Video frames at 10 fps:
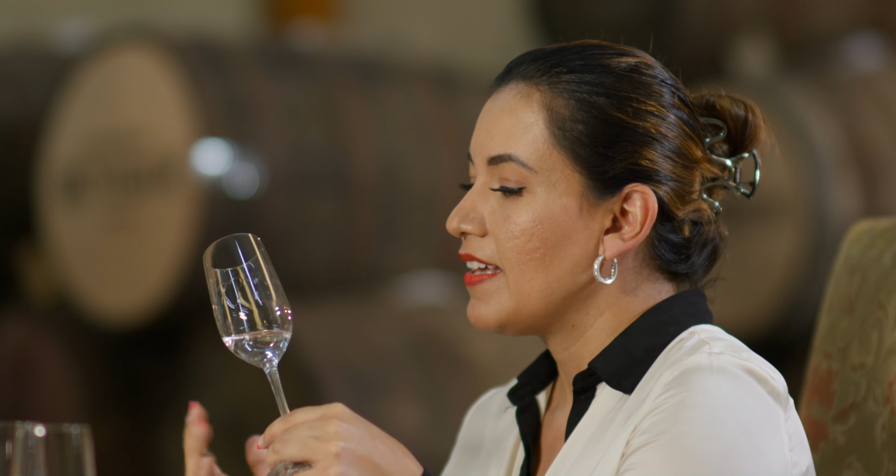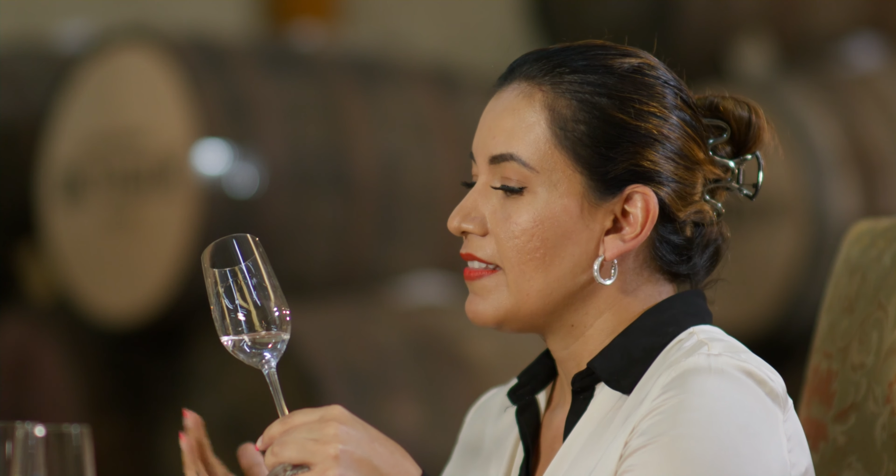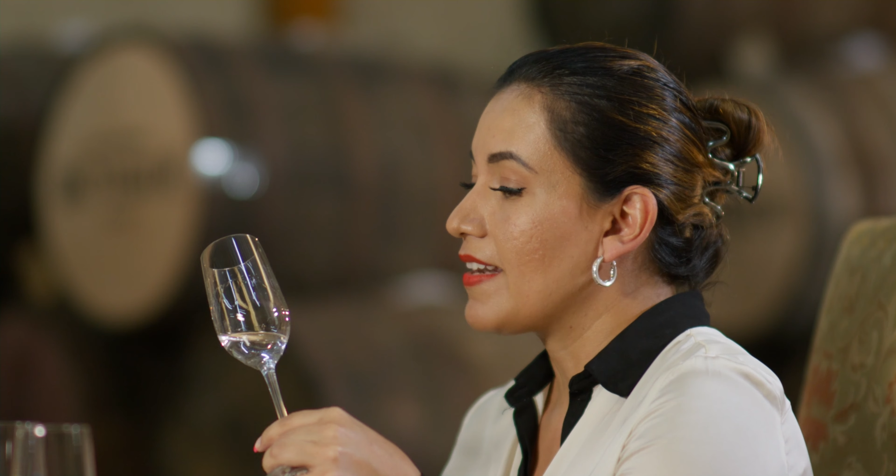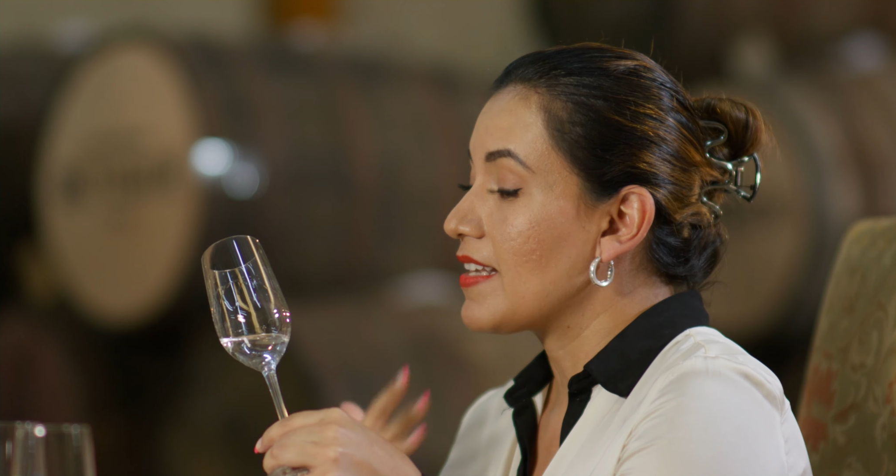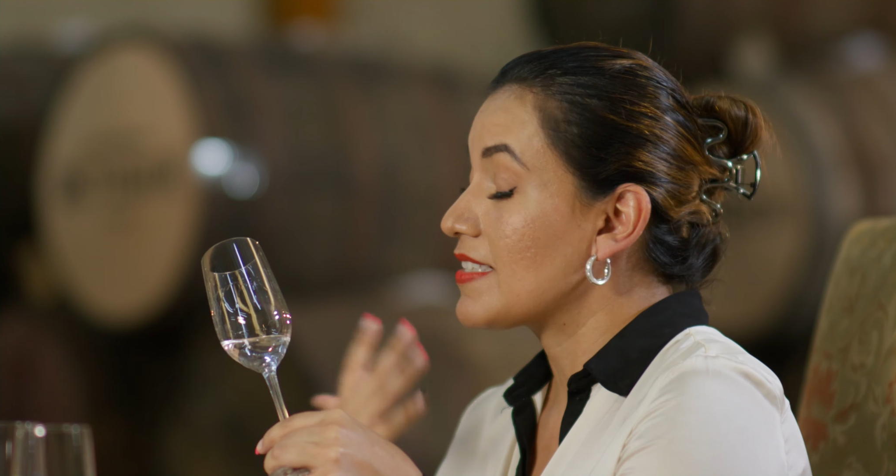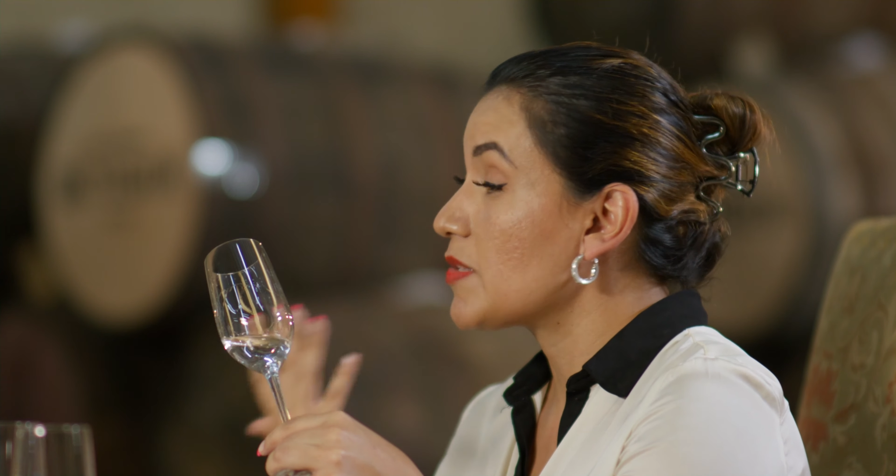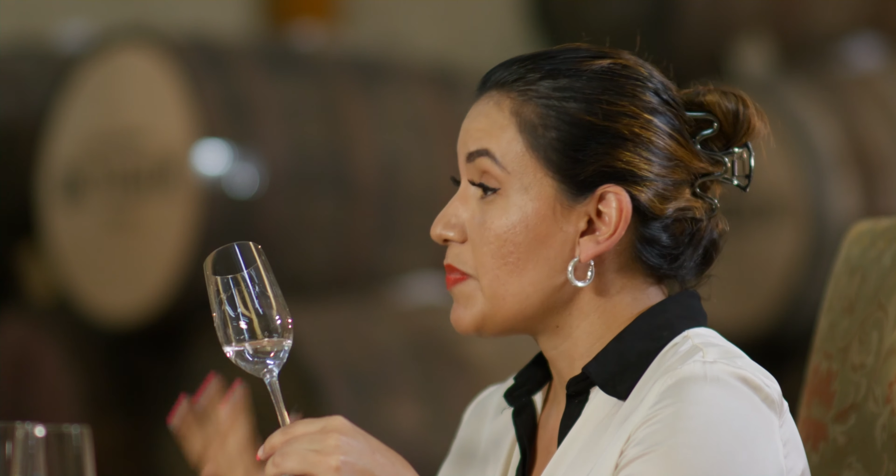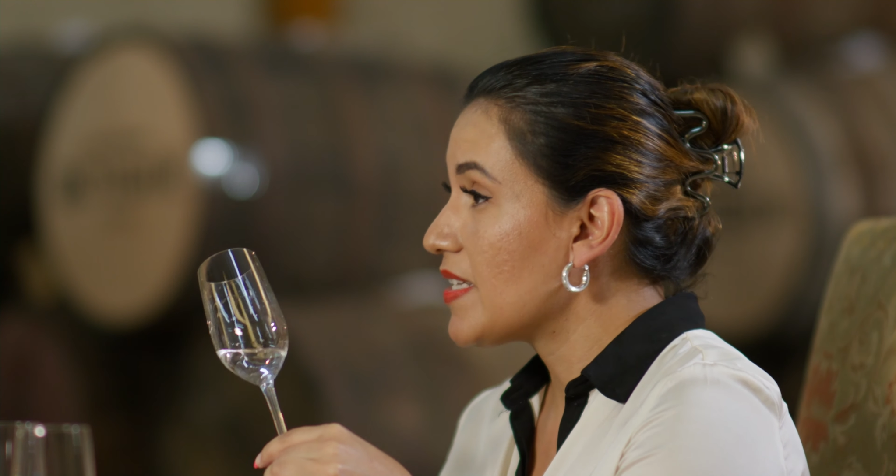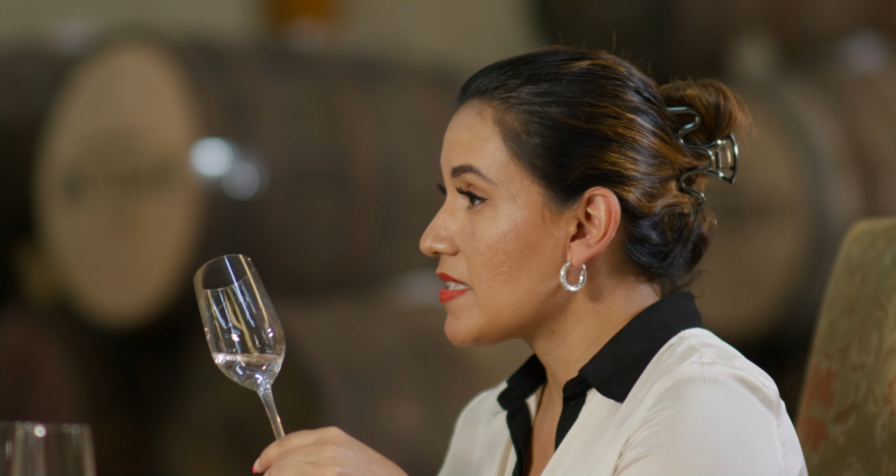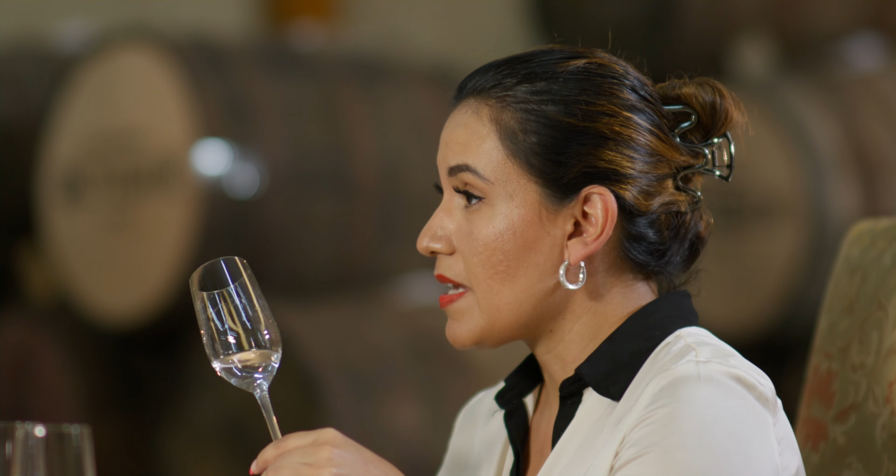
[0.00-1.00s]
that
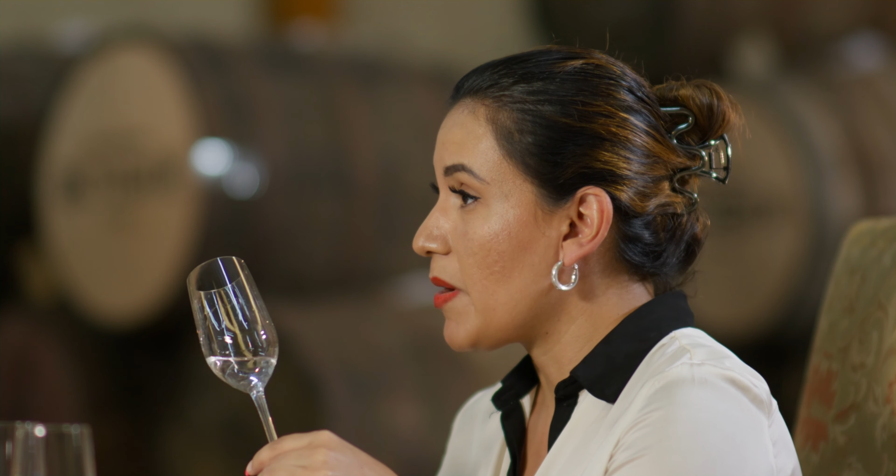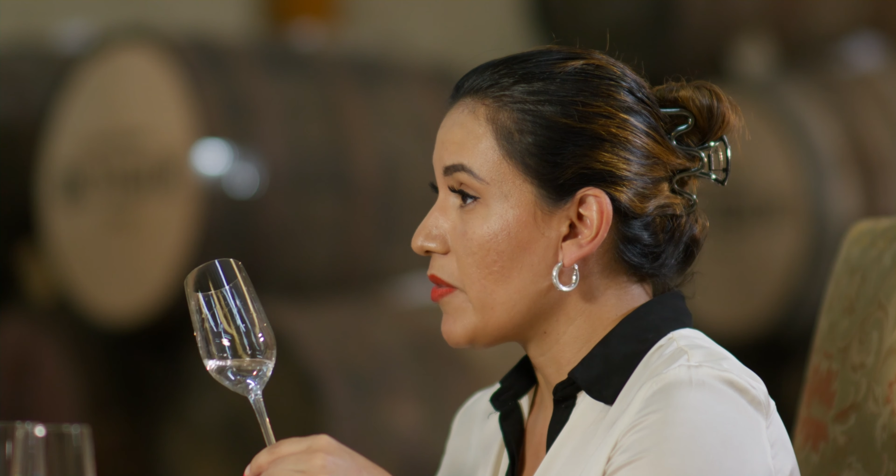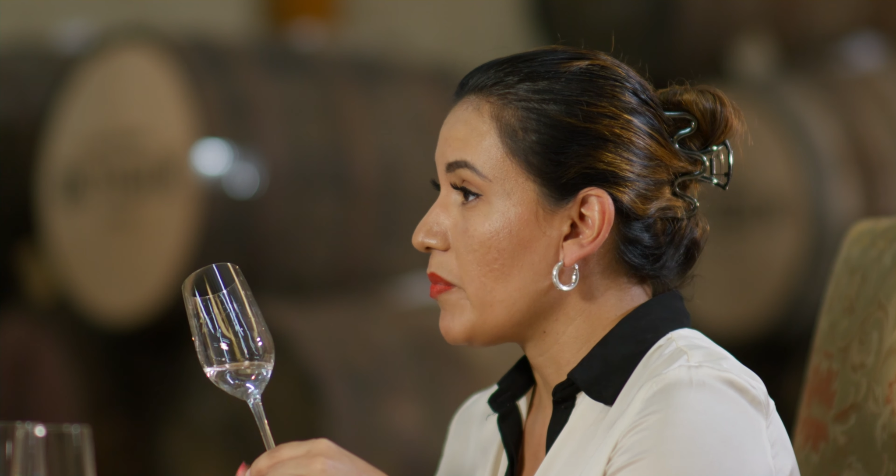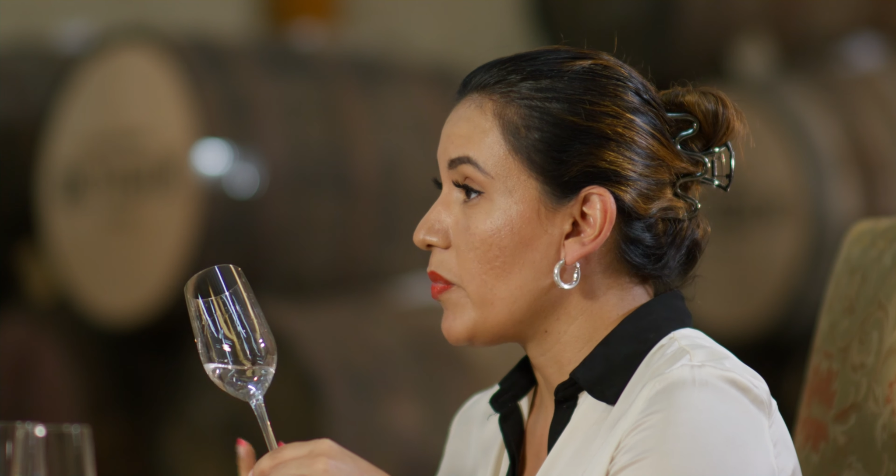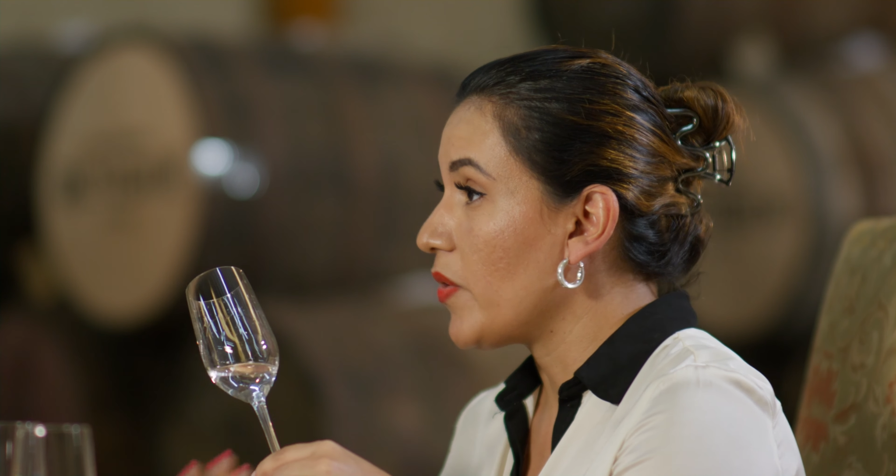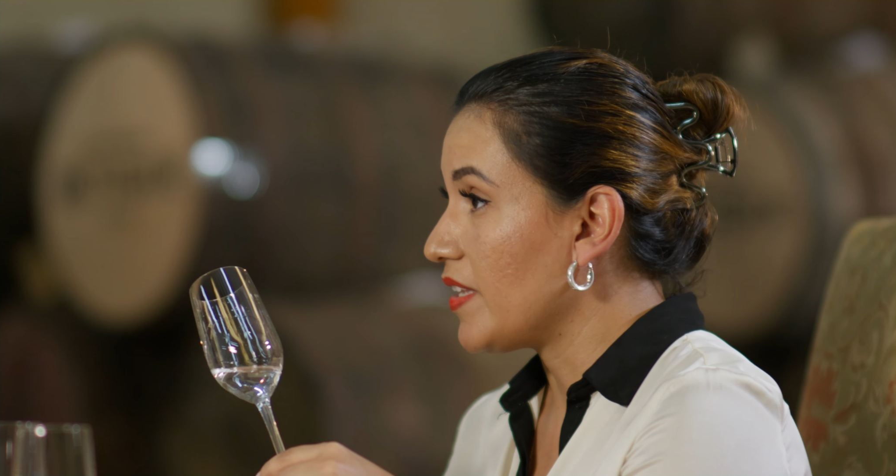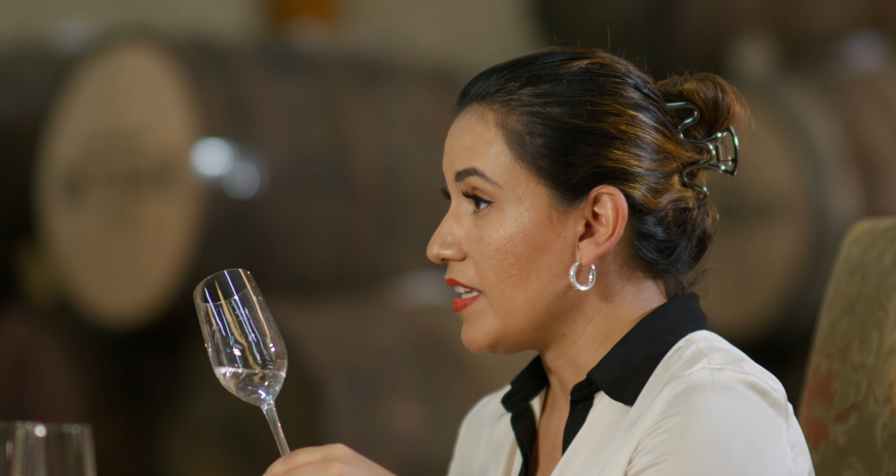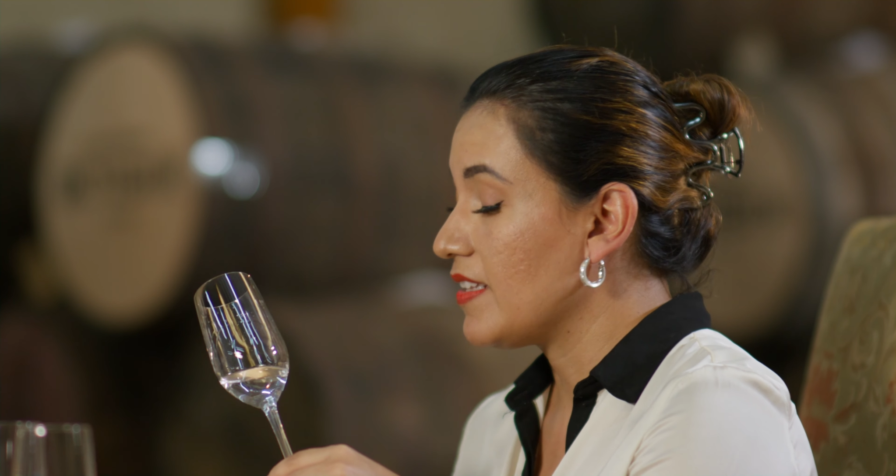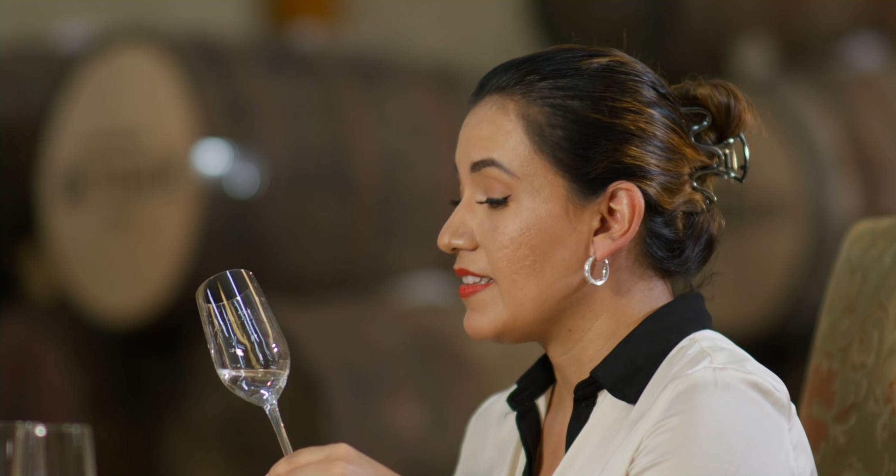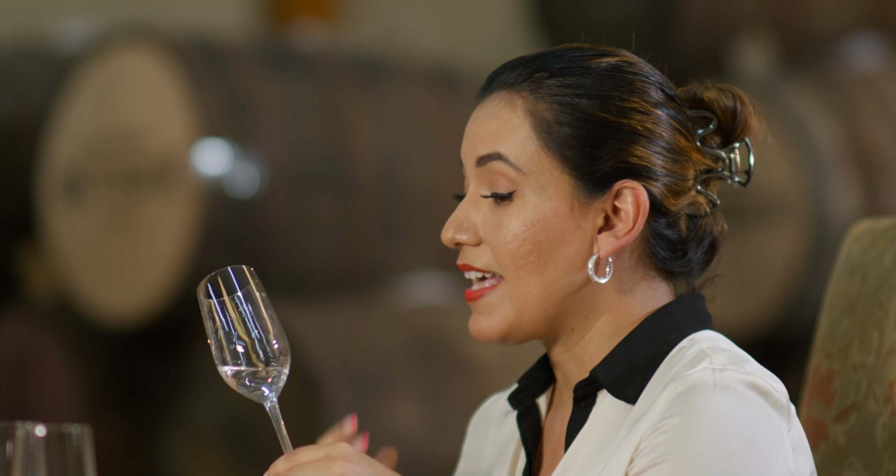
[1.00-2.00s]
speaks about the
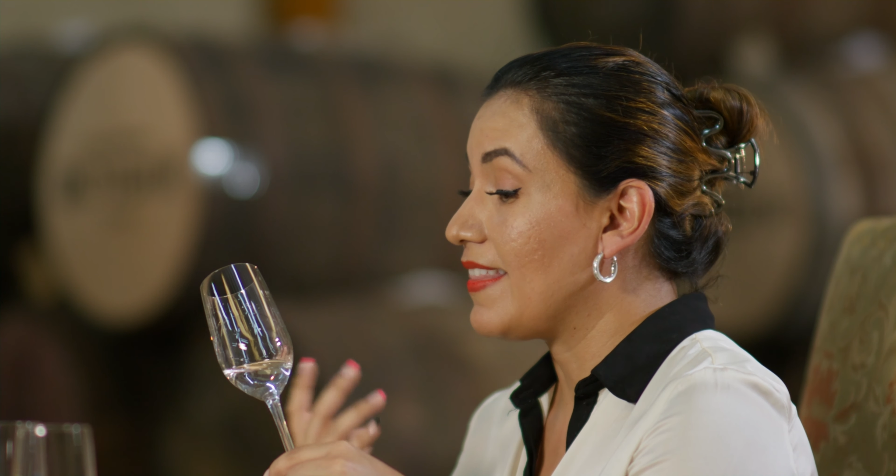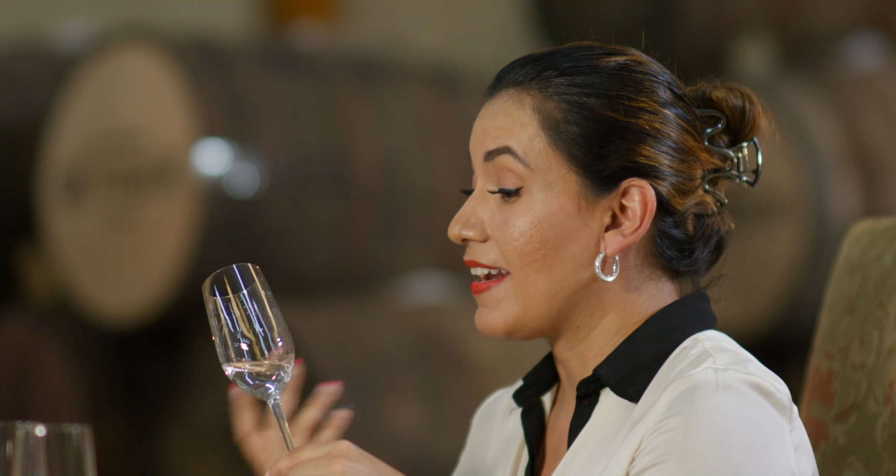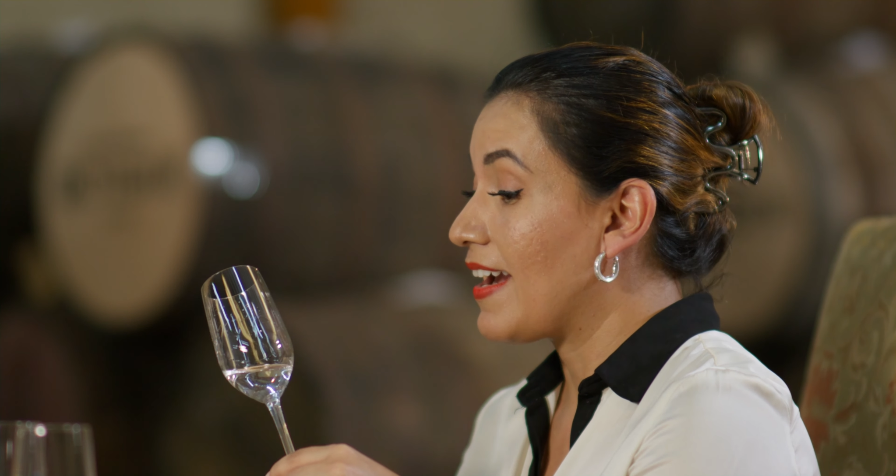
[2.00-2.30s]
body that